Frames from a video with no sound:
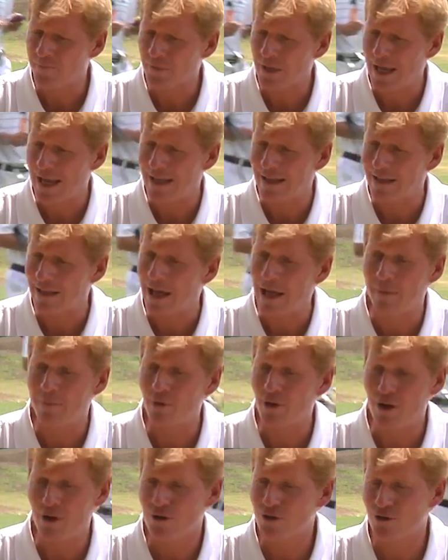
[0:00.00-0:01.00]
And a lot of
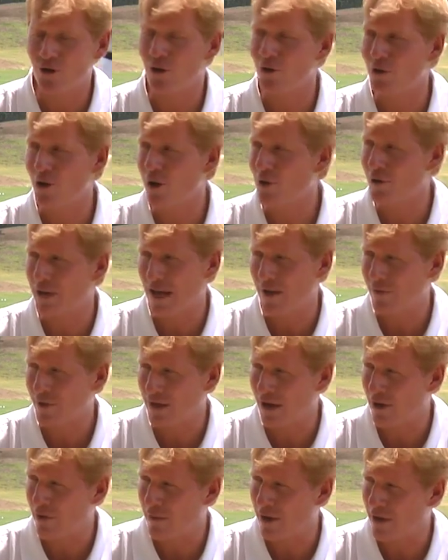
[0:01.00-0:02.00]
players don't know they have a
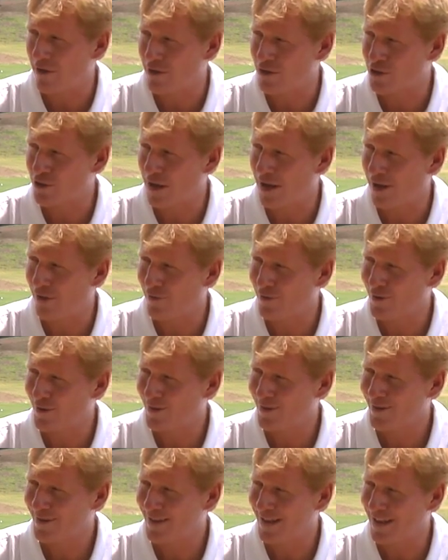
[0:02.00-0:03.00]
counterbalance shaft.
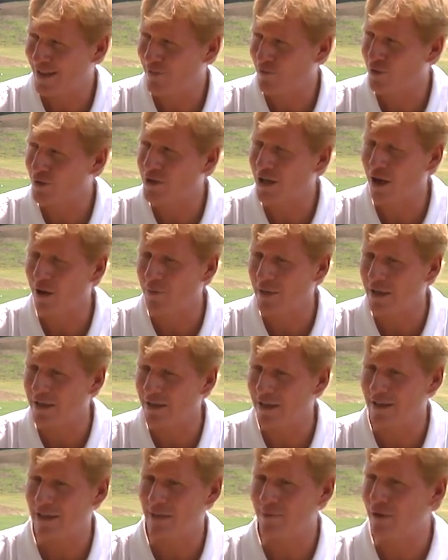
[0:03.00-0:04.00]
And if you tell them they
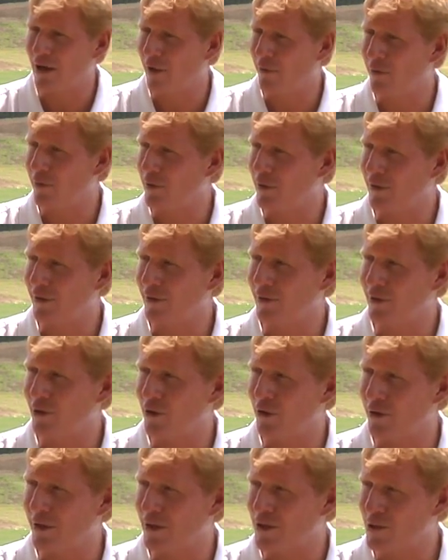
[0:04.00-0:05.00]
did, they'd probably
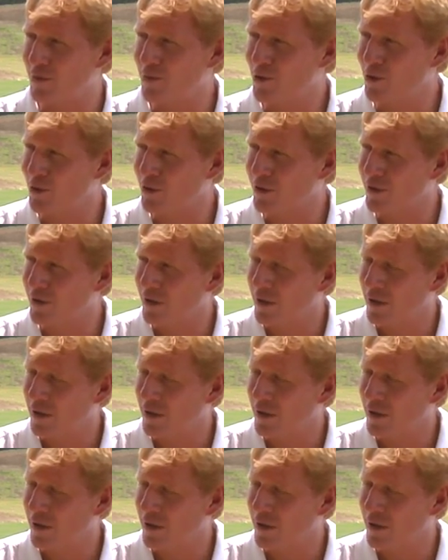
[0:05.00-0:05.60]
get spooked.